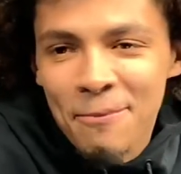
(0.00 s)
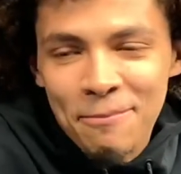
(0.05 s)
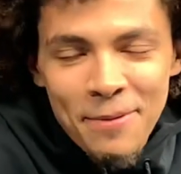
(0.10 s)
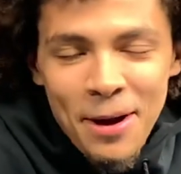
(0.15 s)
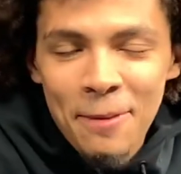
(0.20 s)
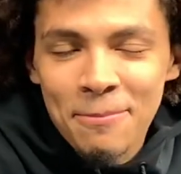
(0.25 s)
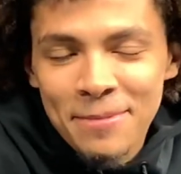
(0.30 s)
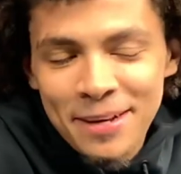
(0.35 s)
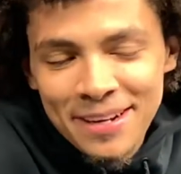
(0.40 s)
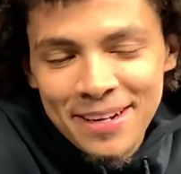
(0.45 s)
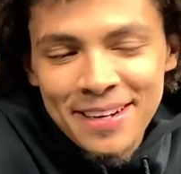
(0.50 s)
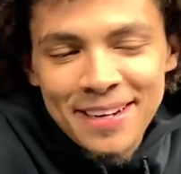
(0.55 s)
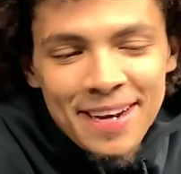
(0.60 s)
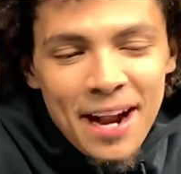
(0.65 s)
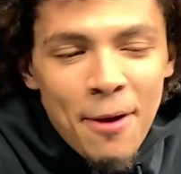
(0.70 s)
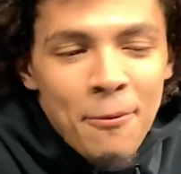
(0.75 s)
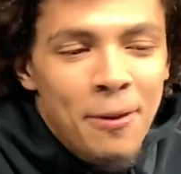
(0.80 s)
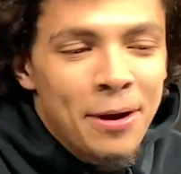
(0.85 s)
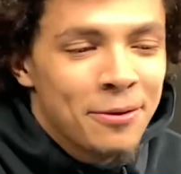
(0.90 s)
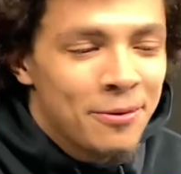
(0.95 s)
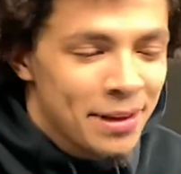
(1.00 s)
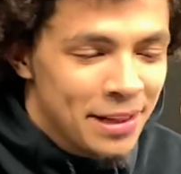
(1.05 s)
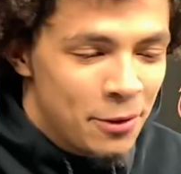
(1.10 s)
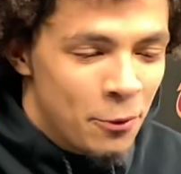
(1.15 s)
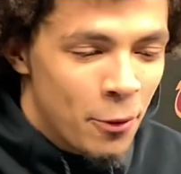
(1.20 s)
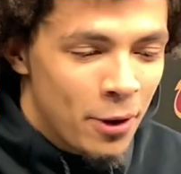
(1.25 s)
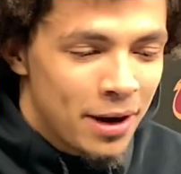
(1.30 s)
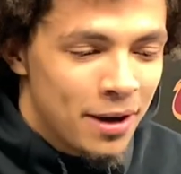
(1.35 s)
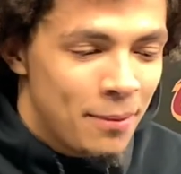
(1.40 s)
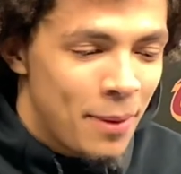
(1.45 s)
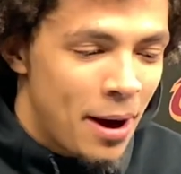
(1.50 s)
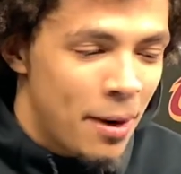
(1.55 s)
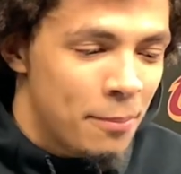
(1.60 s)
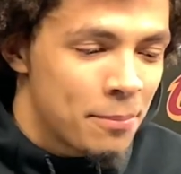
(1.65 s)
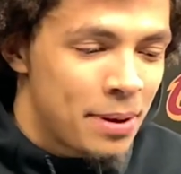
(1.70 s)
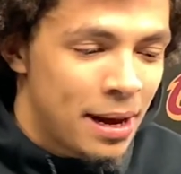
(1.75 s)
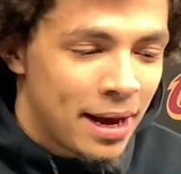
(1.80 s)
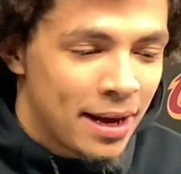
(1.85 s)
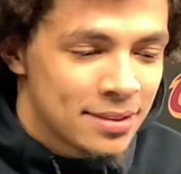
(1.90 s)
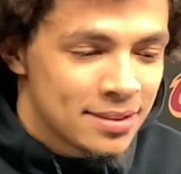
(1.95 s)
I'm good. I wasn't really worried
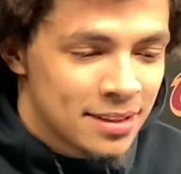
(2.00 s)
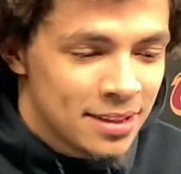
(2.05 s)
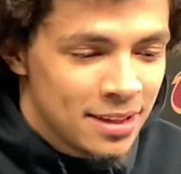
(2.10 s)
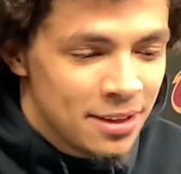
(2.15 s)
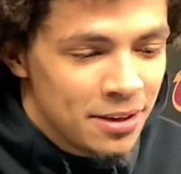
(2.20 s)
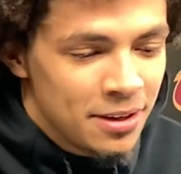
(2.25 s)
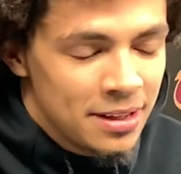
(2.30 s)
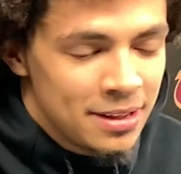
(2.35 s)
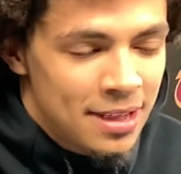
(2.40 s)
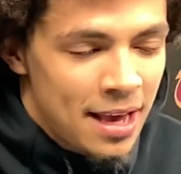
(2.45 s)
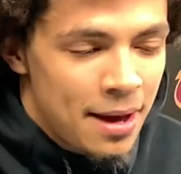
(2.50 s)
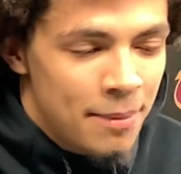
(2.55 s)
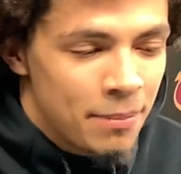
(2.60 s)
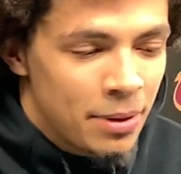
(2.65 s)
about passing it or anything.